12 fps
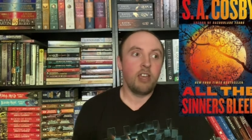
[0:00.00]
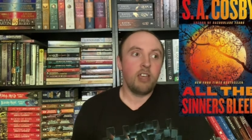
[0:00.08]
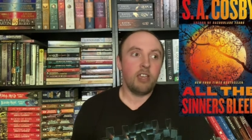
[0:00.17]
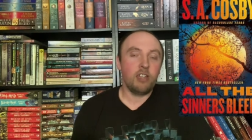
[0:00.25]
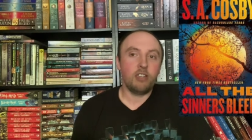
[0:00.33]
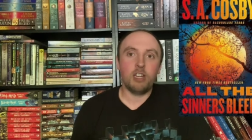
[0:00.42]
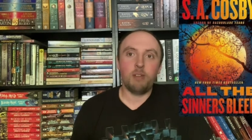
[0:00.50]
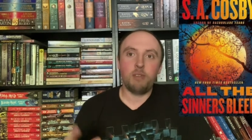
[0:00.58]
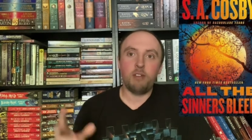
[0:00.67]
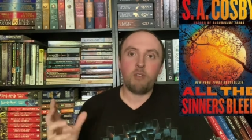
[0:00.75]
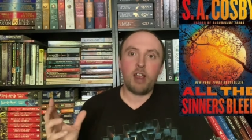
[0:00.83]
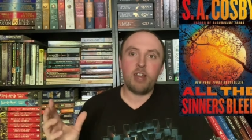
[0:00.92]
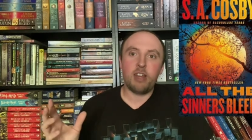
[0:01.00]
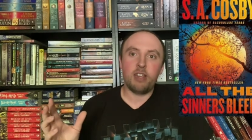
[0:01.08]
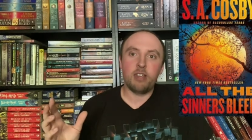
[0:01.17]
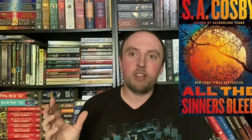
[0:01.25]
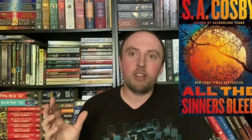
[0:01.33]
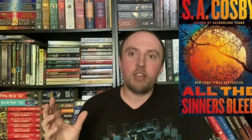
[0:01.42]
He's going to be
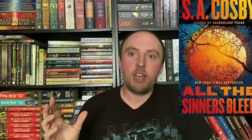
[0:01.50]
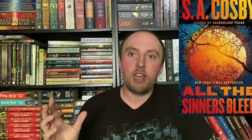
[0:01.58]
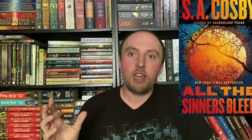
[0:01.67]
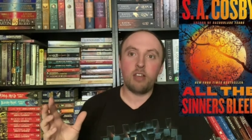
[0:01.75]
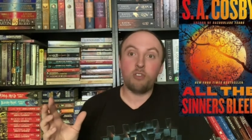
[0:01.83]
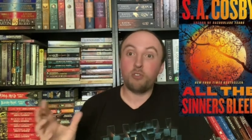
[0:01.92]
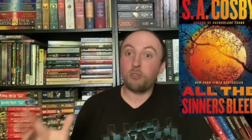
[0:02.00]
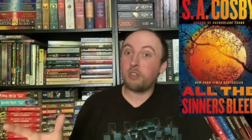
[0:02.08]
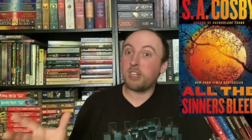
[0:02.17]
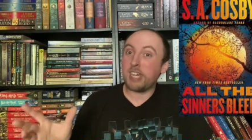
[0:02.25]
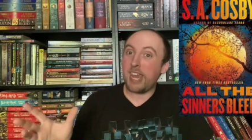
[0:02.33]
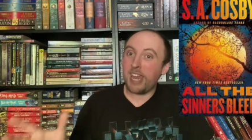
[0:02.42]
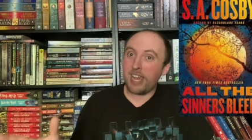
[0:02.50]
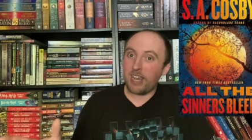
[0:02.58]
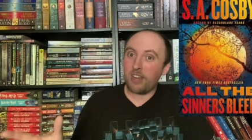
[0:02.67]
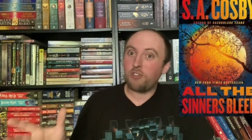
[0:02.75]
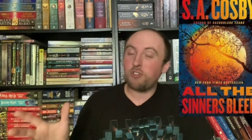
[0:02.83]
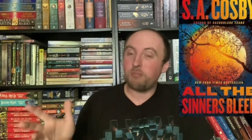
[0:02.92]
writing a Luke
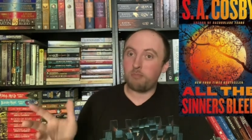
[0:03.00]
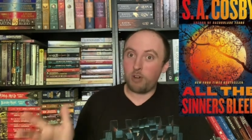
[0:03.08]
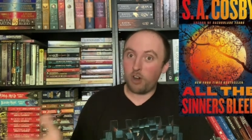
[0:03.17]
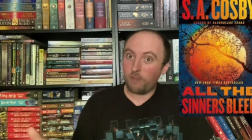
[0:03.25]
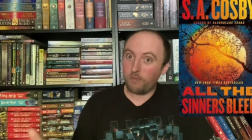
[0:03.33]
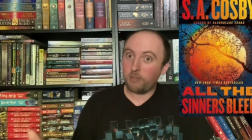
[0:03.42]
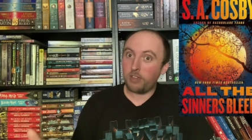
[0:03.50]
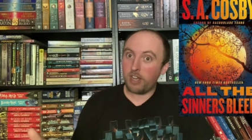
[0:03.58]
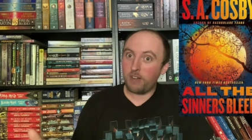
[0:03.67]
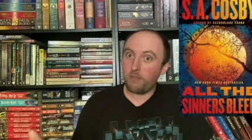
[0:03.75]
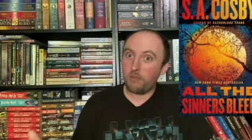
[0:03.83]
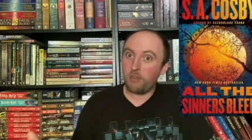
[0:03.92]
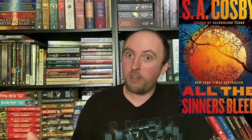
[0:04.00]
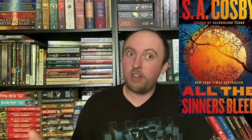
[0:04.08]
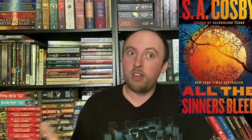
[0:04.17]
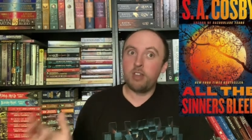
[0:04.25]
Cage Marvel novel.